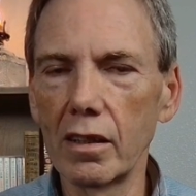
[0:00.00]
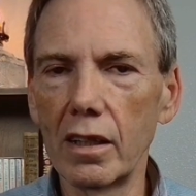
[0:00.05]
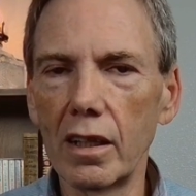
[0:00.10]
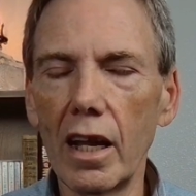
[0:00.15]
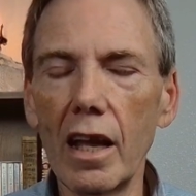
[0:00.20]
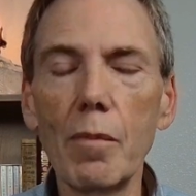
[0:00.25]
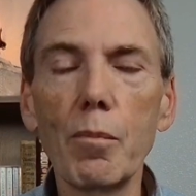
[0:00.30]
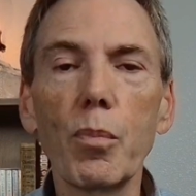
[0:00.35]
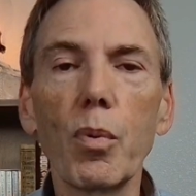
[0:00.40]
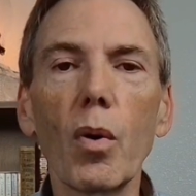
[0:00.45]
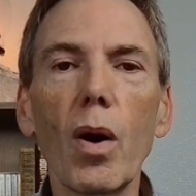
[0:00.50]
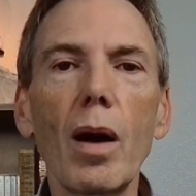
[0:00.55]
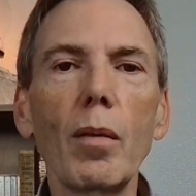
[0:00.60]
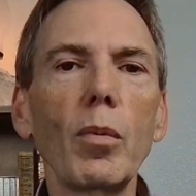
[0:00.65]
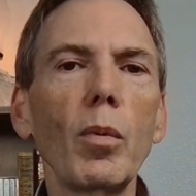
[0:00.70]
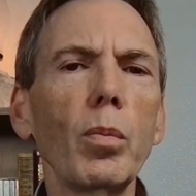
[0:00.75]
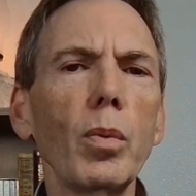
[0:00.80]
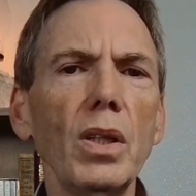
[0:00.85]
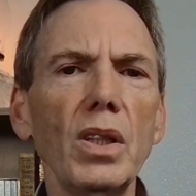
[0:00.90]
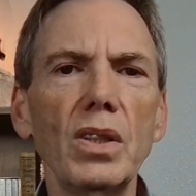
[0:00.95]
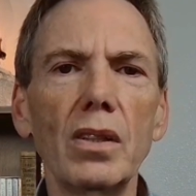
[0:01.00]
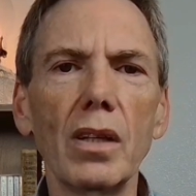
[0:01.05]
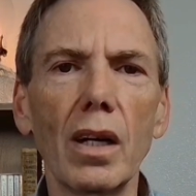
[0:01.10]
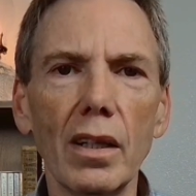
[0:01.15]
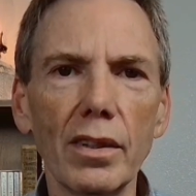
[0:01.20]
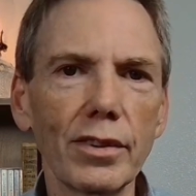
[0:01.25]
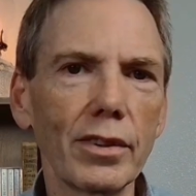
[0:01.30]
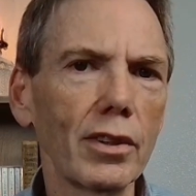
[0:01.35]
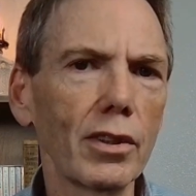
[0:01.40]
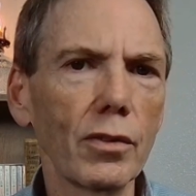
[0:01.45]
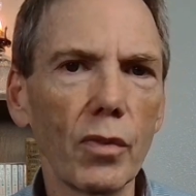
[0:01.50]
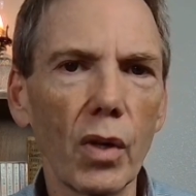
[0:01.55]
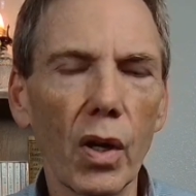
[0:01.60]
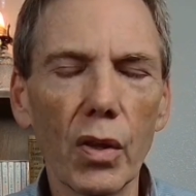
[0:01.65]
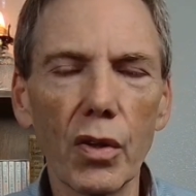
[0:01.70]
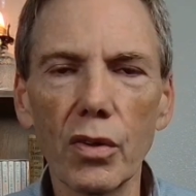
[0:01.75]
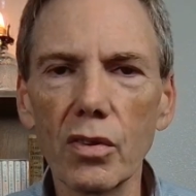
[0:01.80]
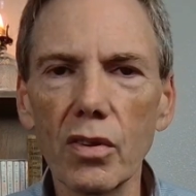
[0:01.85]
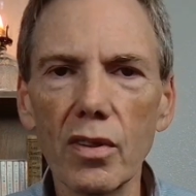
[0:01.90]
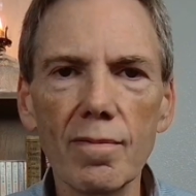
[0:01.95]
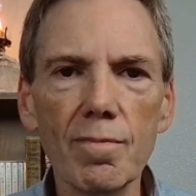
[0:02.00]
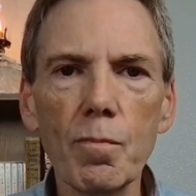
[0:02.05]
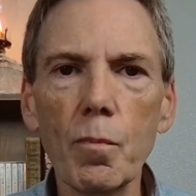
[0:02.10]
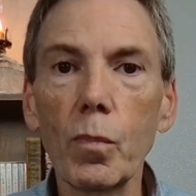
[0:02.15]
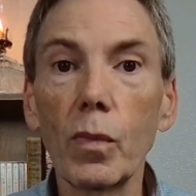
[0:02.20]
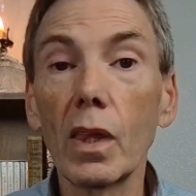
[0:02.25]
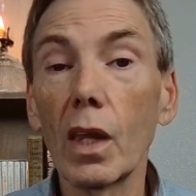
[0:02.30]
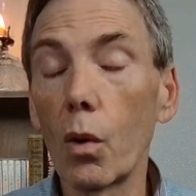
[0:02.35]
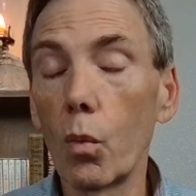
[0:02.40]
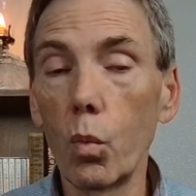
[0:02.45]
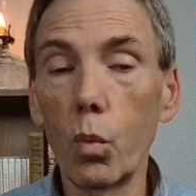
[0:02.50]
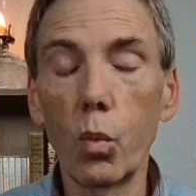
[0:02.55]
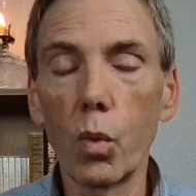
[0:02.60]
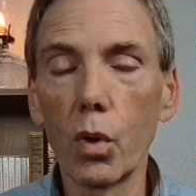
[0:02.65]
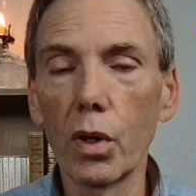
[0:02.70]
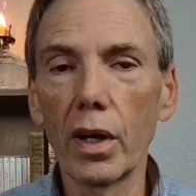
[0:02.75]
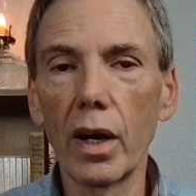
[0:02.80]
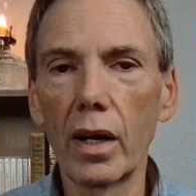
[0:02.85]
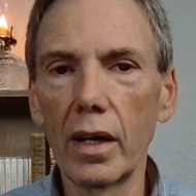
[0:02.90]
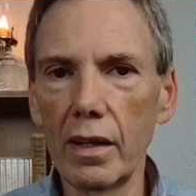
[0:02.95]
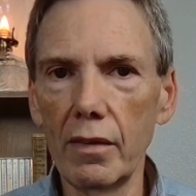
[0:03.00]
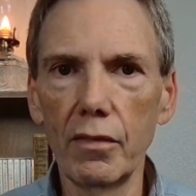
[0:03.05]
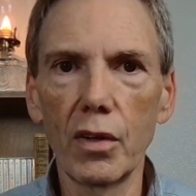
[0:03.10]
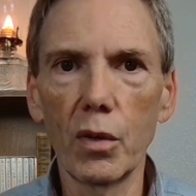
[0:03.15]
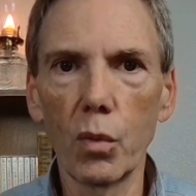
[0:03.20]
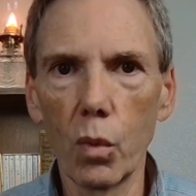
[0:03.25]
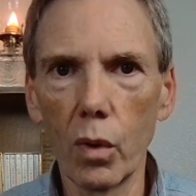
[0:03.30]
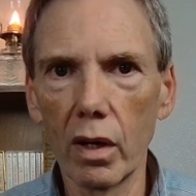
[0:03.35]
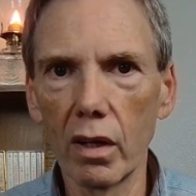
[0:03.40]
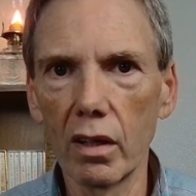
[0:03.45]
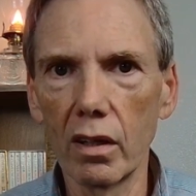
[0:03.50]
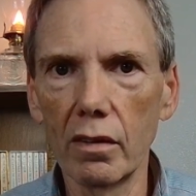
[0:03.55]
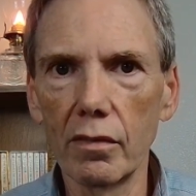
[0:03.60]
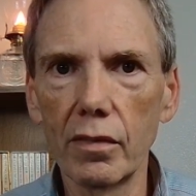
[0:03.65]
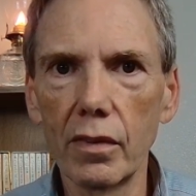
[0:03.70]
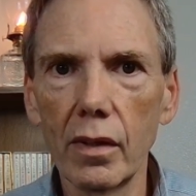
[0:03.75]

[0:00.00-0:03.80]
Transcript: and probably dozens of others we're not even aware of.